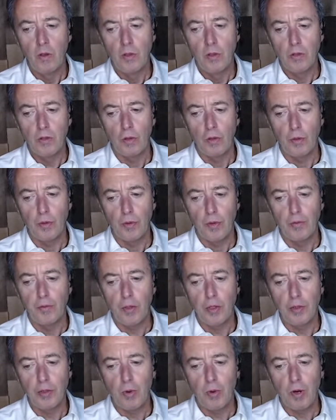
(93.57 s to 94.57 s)
So the
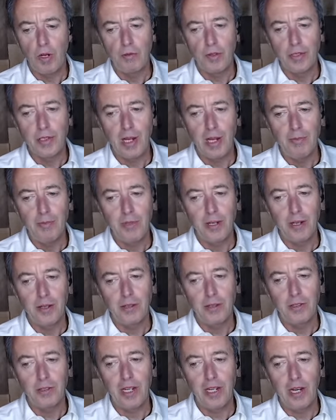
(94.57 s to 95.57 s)
first part of our time
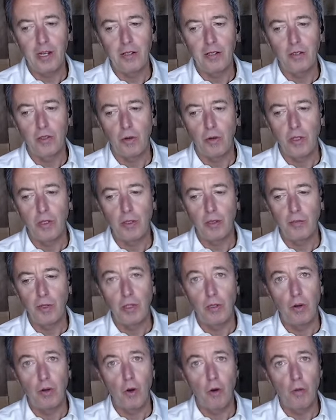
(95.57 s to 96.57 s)
together today is going to
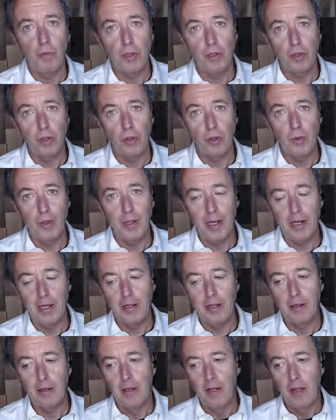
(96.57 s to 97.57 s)
be open
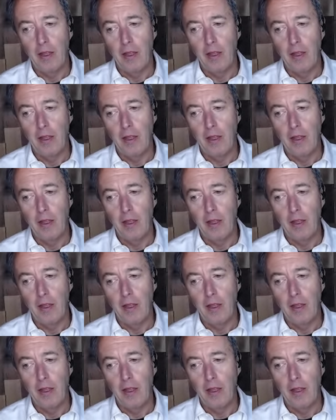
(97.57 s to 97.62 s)
Q&A.